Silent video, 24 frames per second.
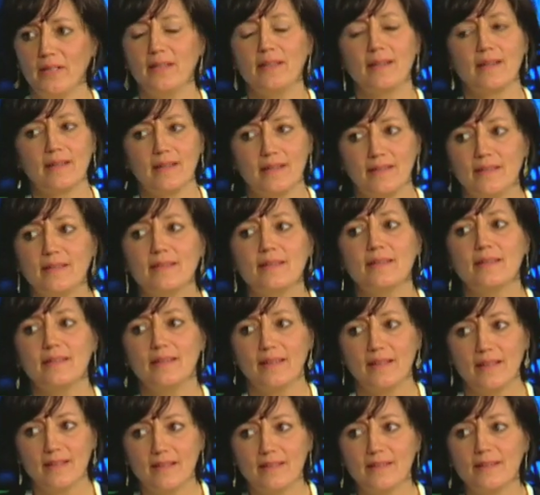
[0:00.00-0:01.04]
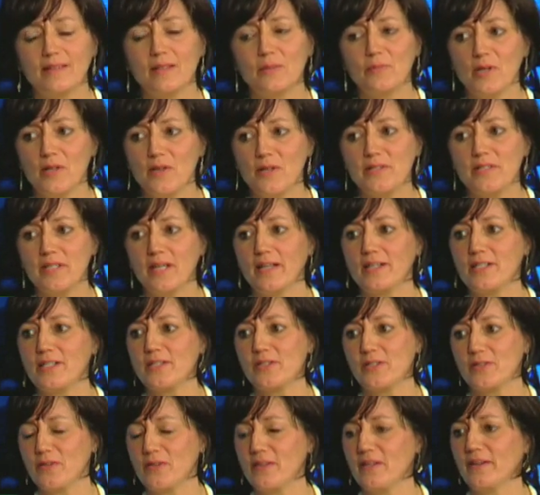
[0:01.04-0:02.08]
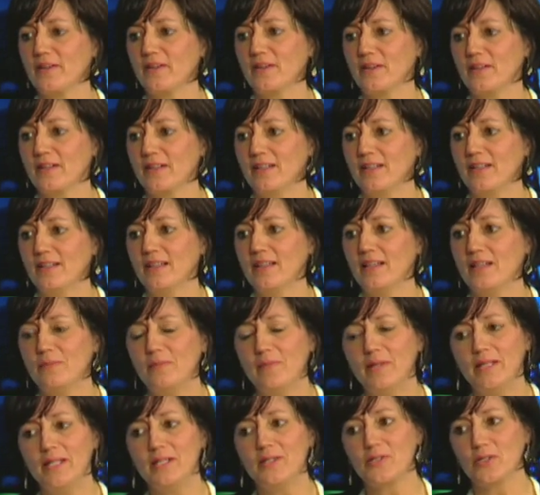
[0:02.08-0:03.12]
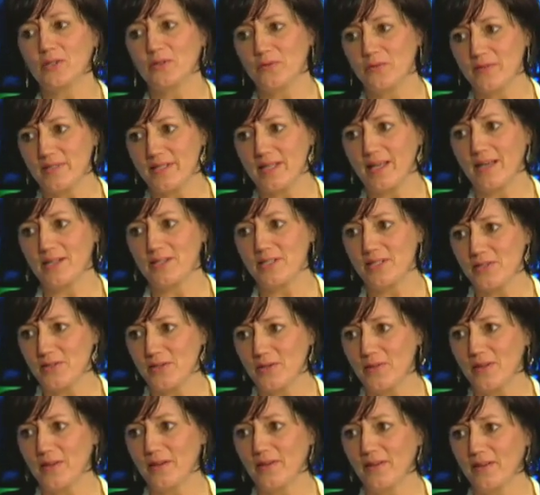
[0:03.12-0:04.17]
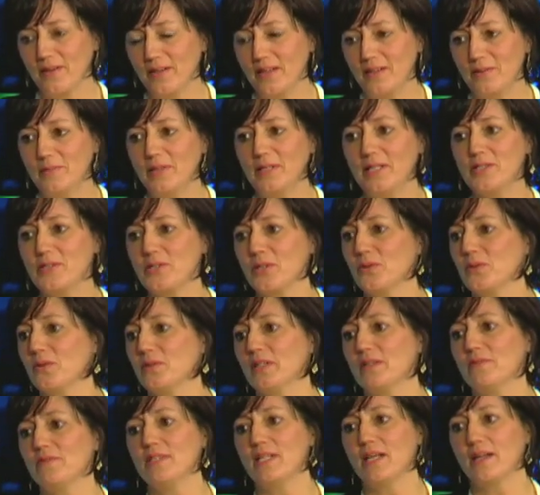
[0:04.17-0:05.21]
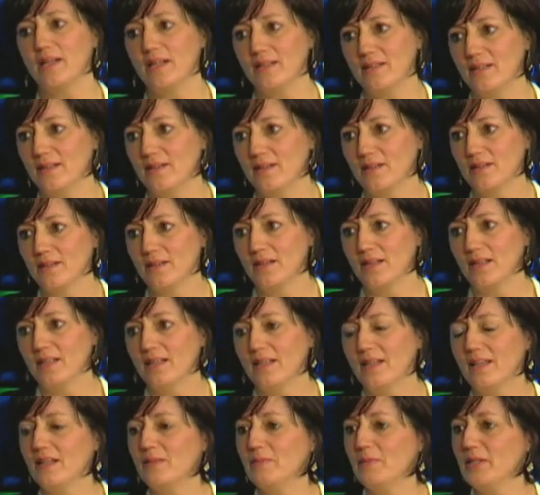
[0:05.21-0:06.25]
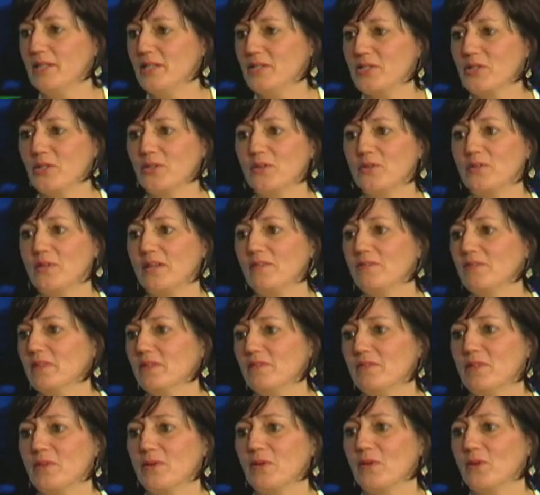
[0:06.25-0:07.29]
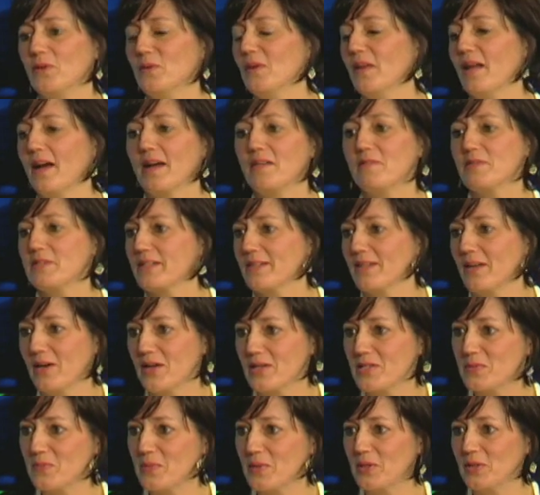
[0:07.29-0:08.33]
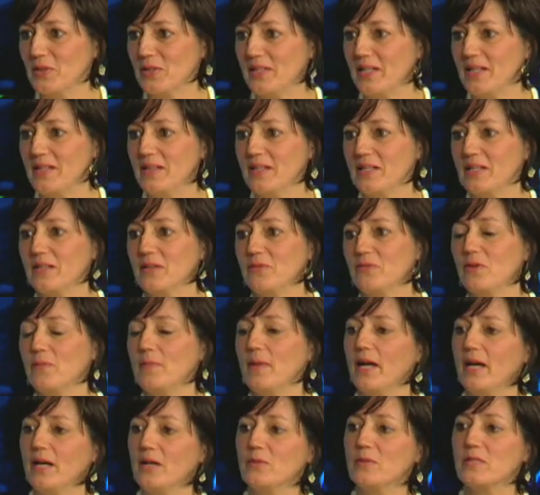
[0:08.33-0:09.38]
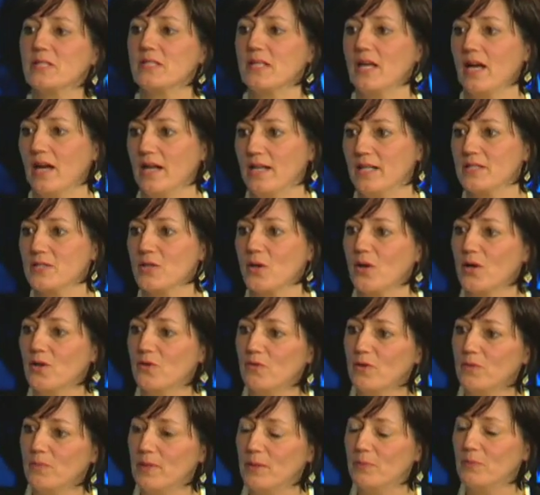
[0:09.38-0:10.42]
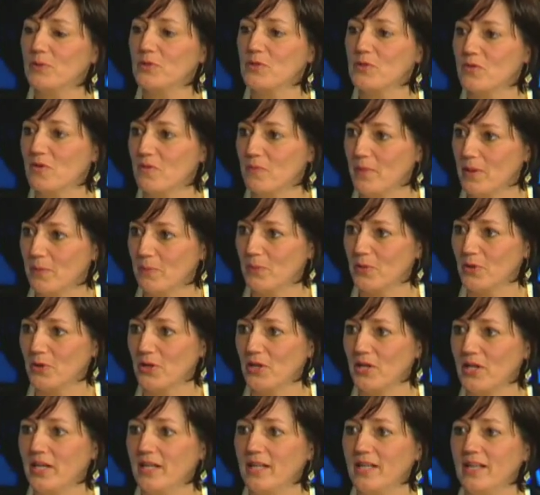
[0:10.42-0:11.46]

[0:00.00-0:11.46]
Yeah, yeah. Her brother's ashes are there, and many children's ashes are there, and many children have died there. And many children have lived their whole lives in the hospital. And I think from the outside, it's hard for people to remember.